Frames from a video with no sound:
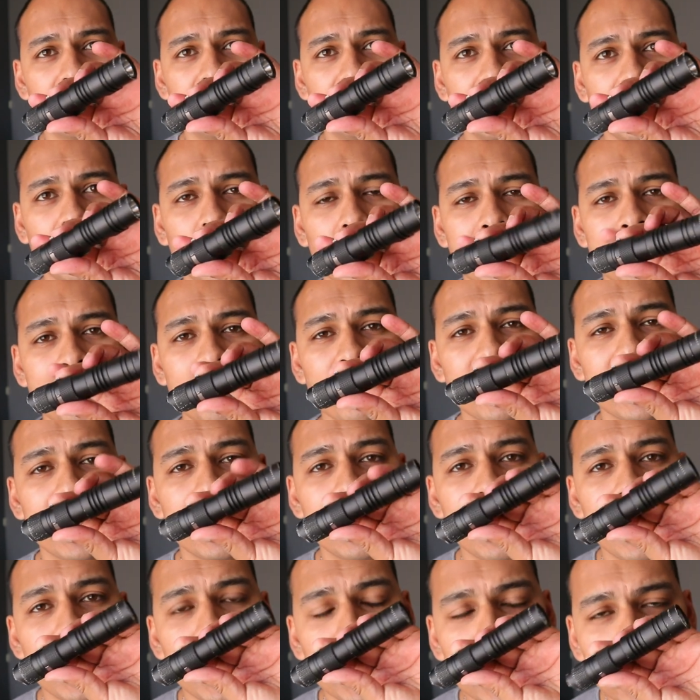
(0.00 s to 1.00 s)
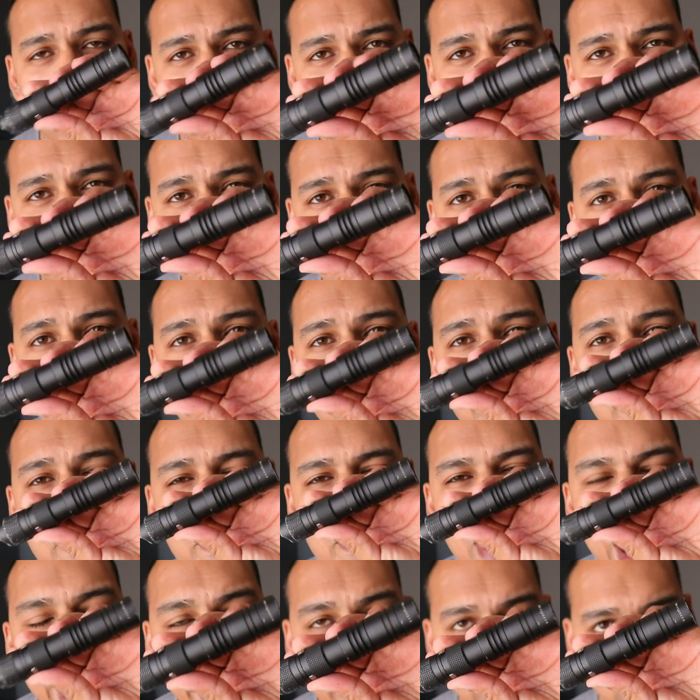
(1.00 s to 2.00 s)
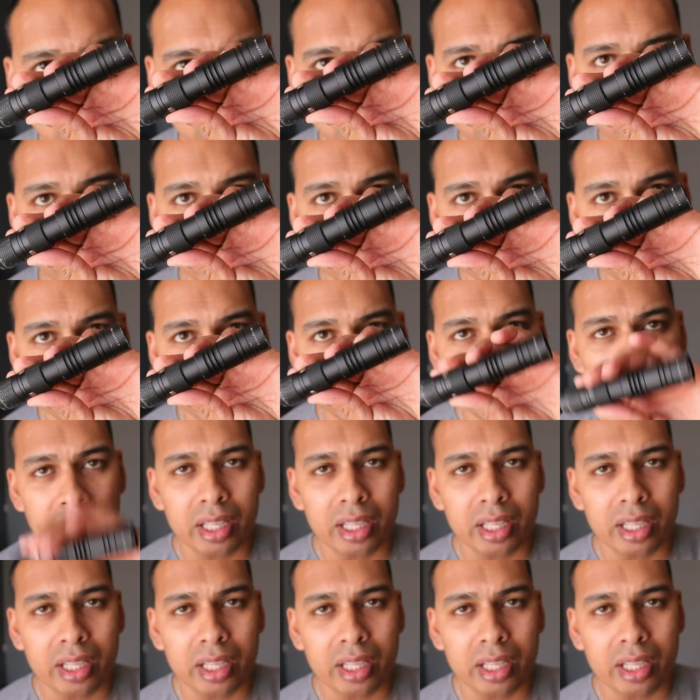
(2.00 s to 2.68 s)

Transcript: So this is mandatory.